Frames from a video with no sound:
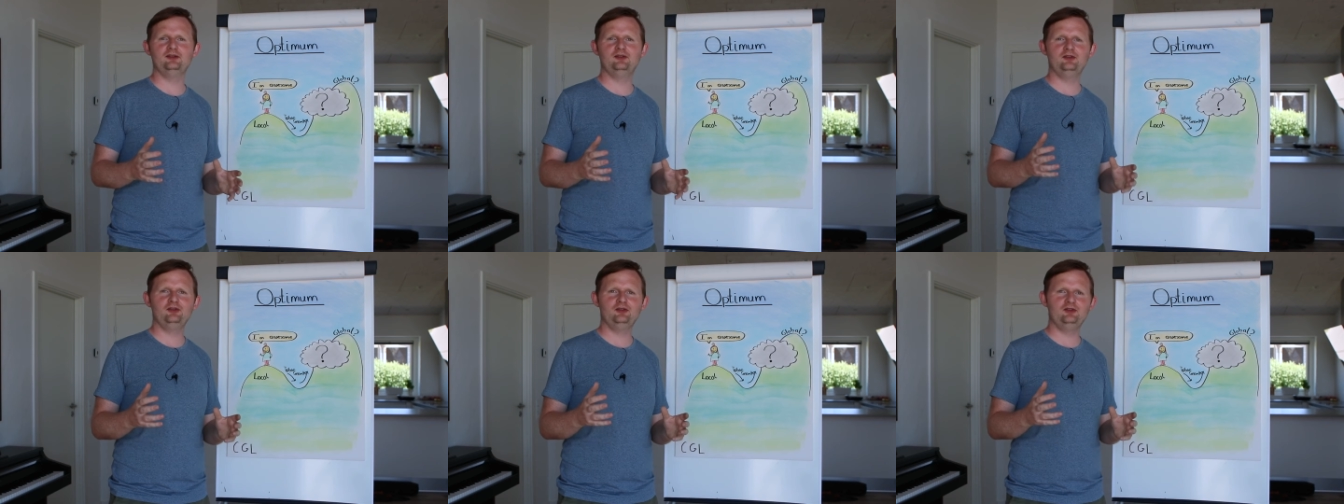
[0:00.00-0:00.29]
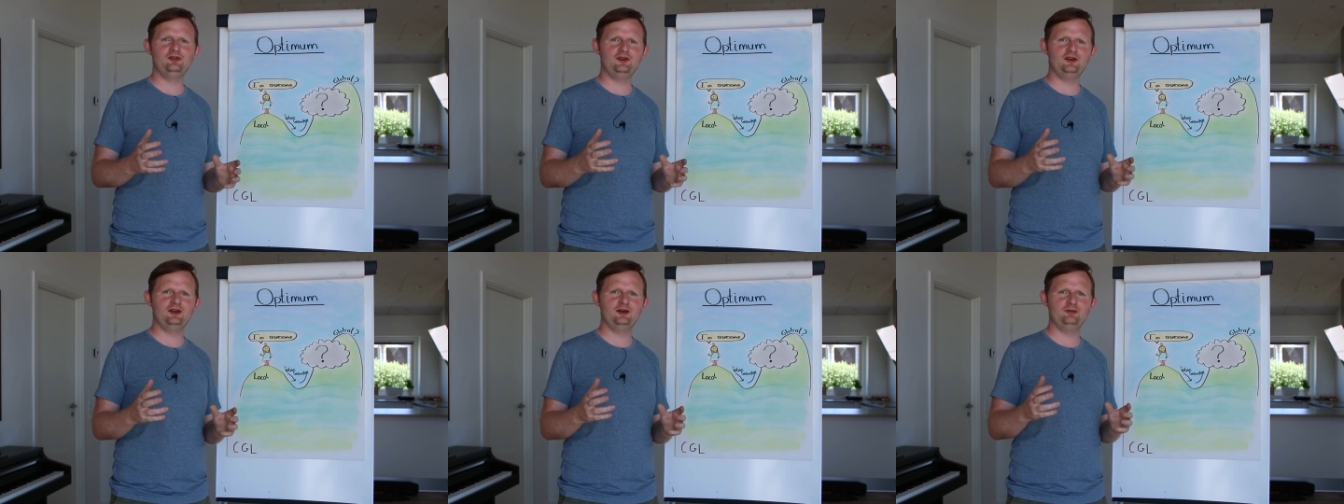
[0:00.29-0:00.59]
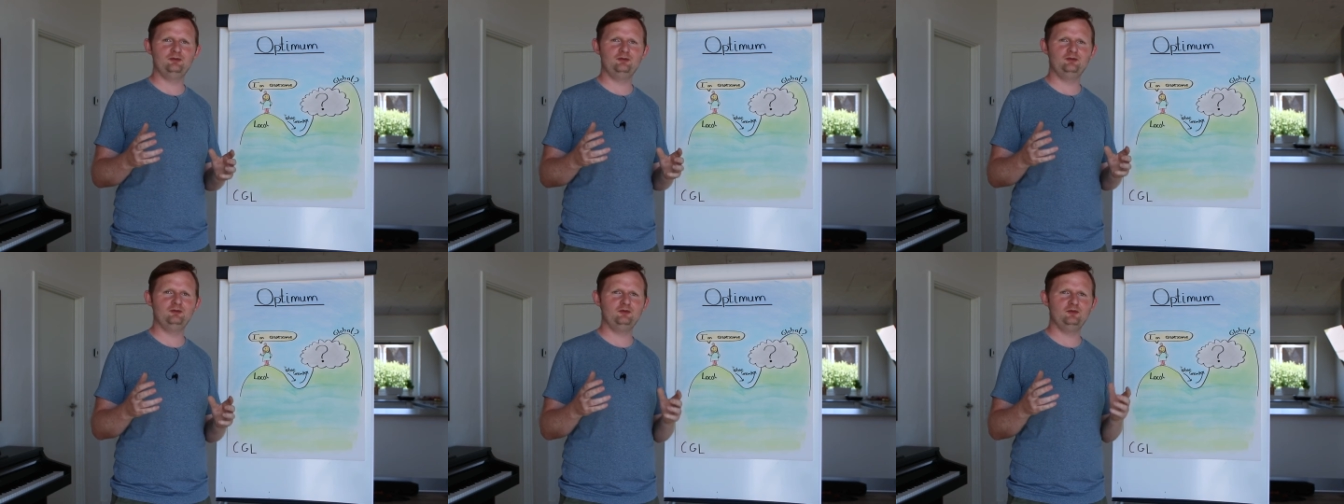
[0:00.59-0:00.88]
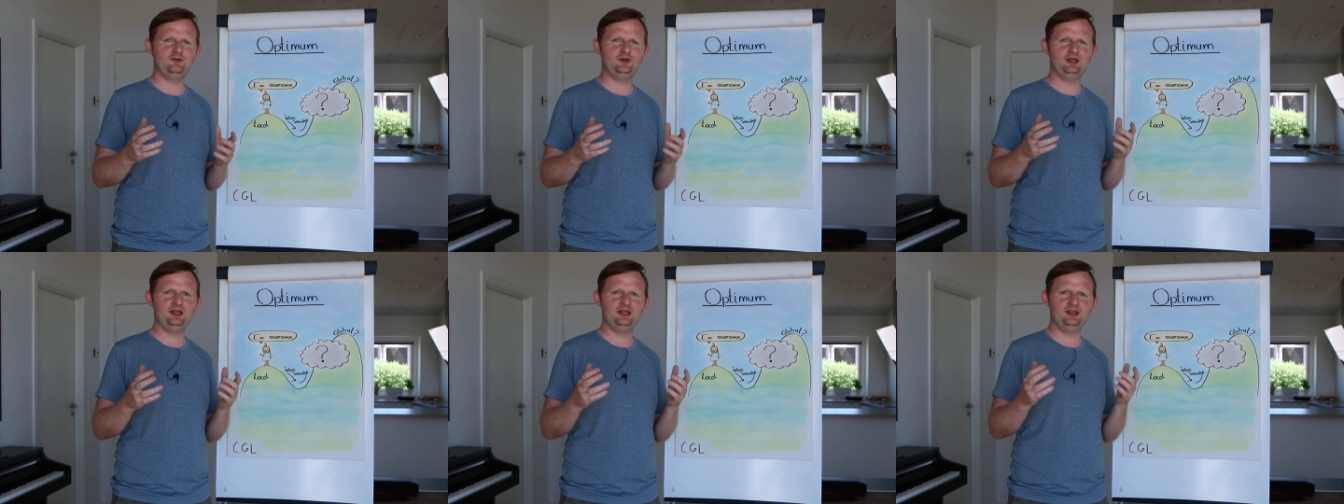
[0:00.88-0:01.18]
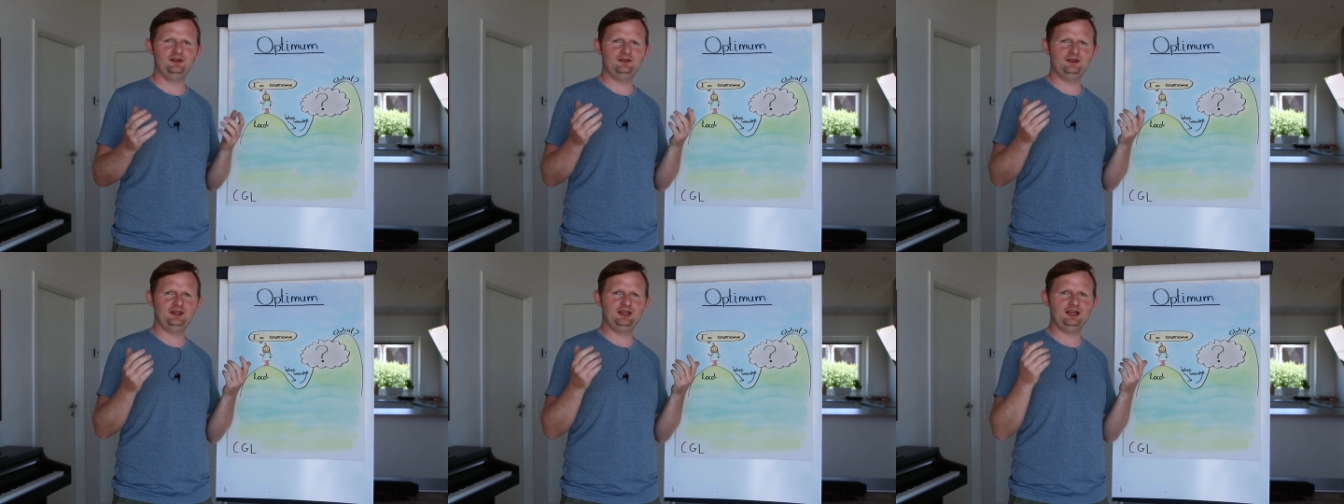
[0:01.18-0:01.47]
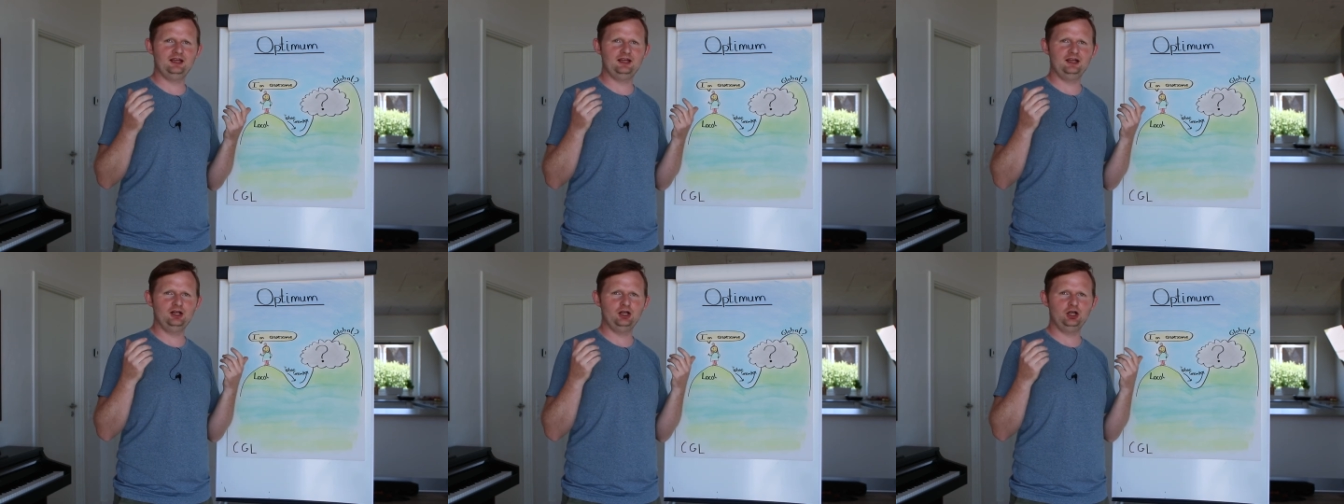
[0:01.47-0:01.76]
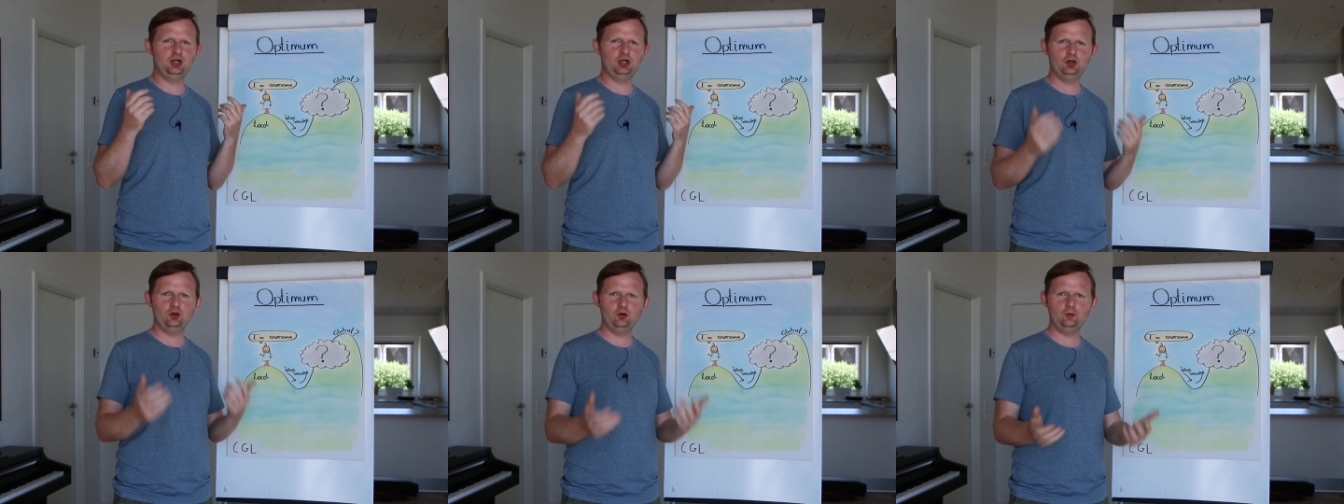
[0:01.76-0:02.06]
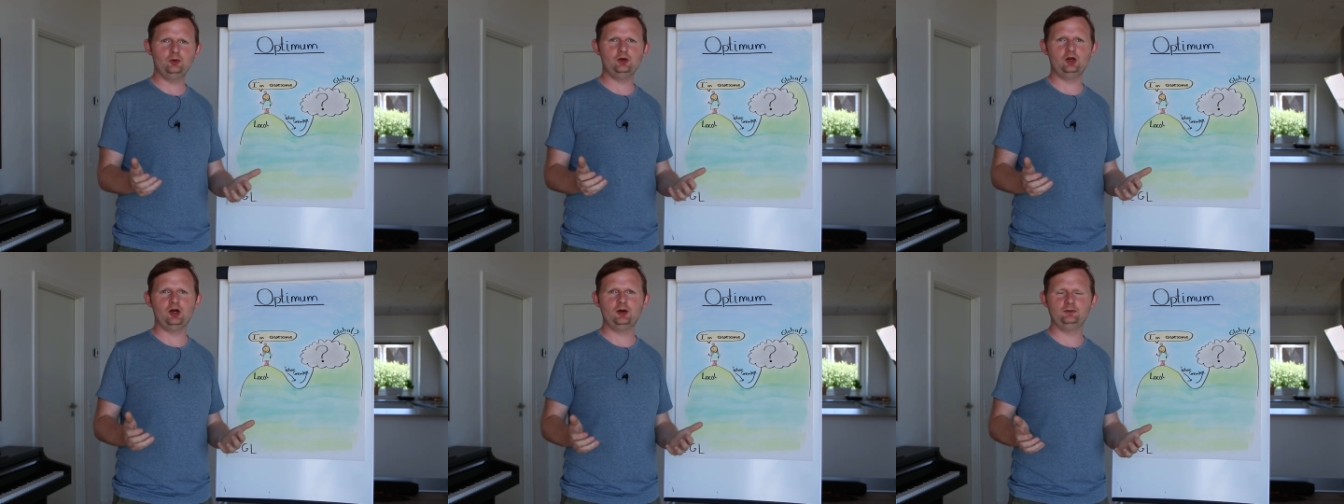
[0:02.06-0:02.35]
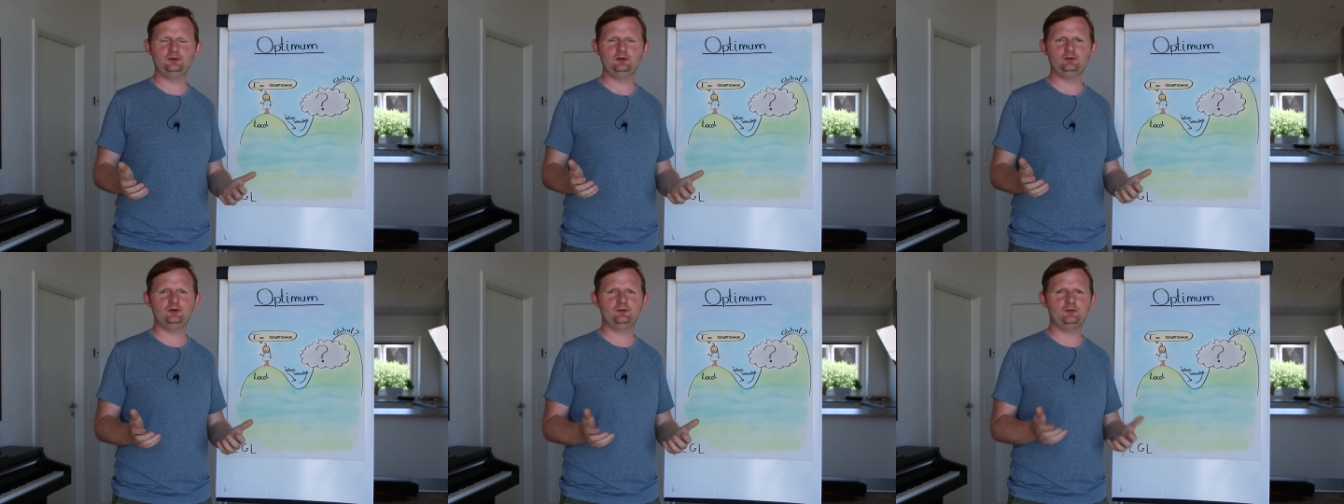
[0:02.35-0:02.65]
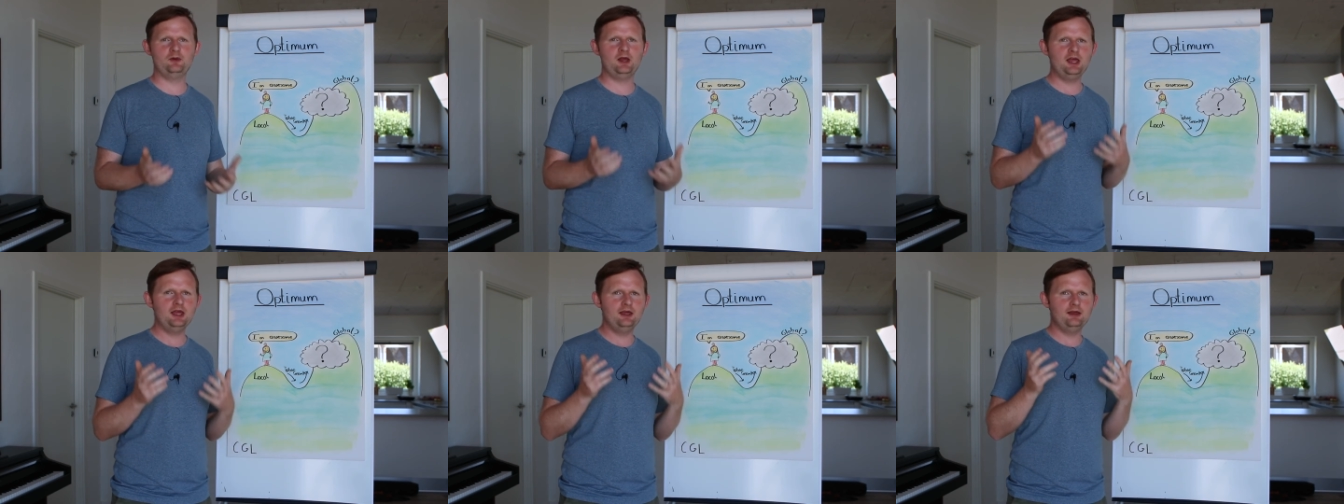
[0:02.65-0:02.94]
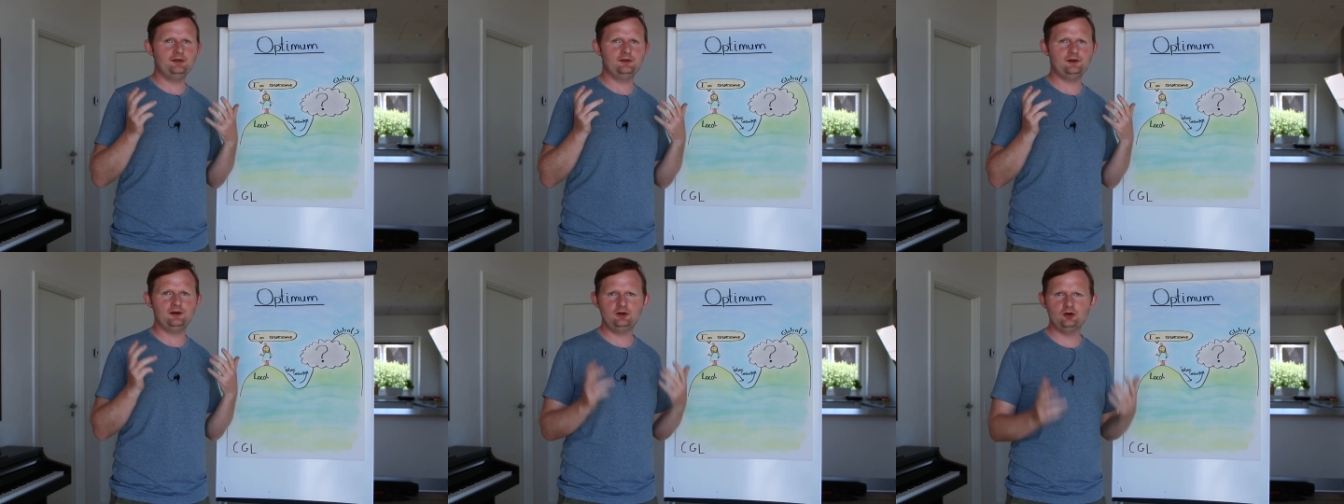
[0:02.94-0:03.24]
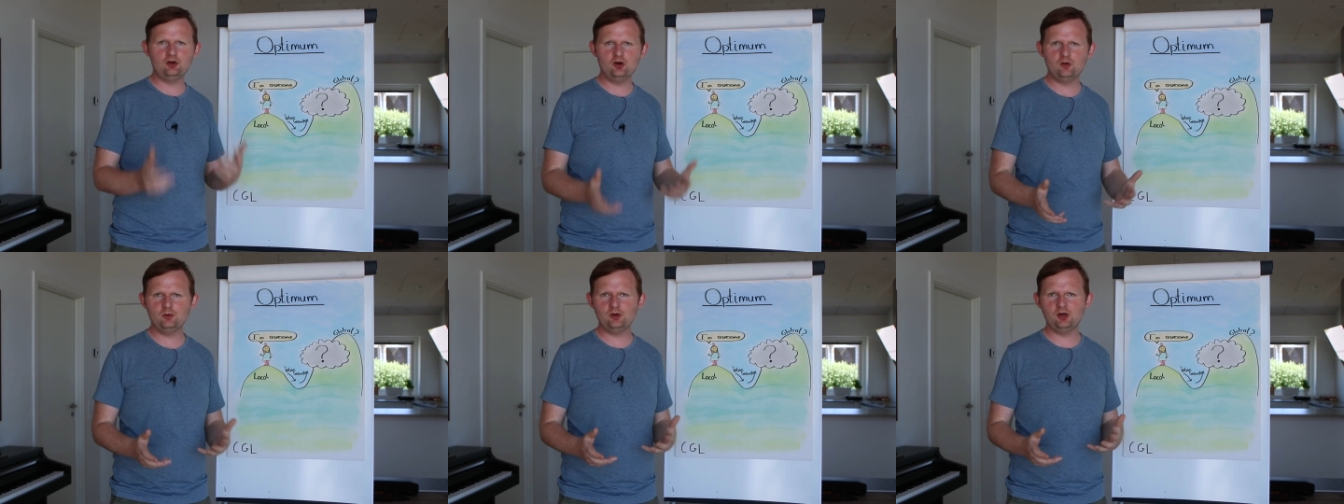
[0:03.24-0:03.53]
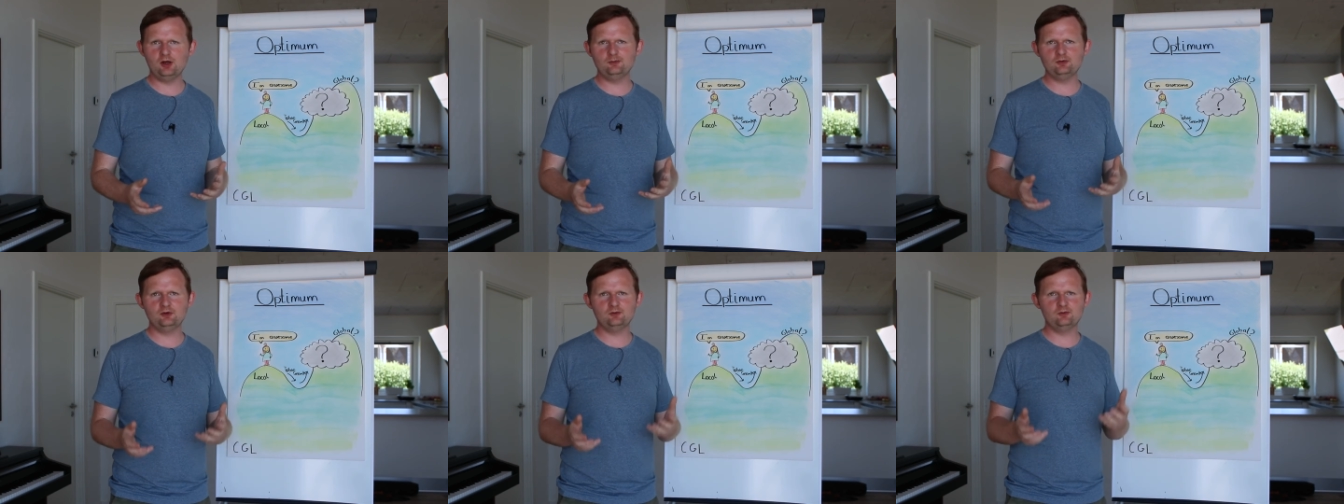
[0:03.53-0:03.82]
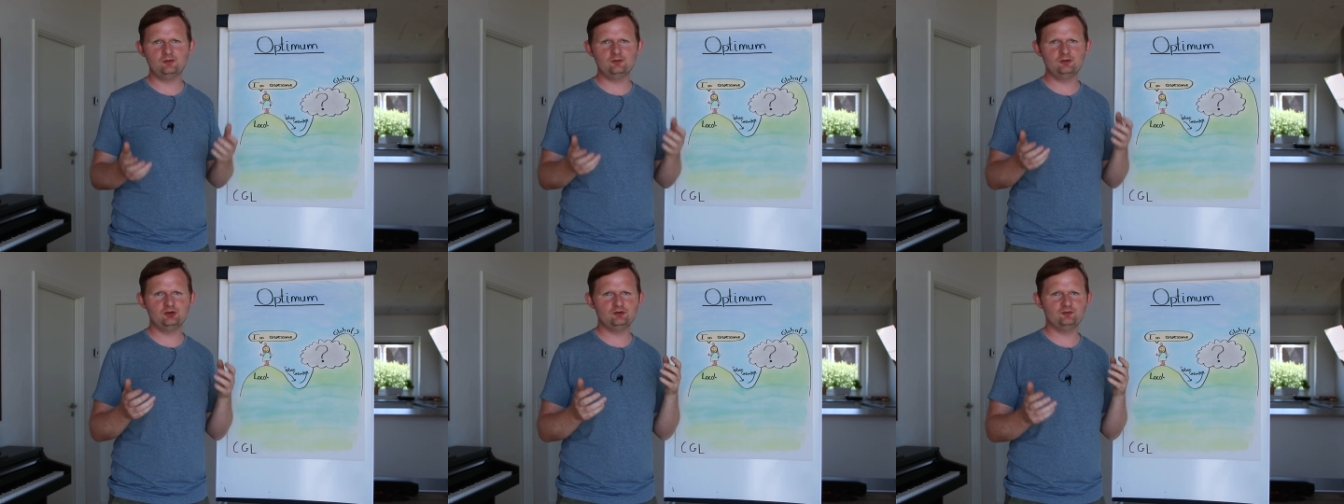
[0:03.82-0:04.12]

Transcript: there is a global optimum. The global optimum is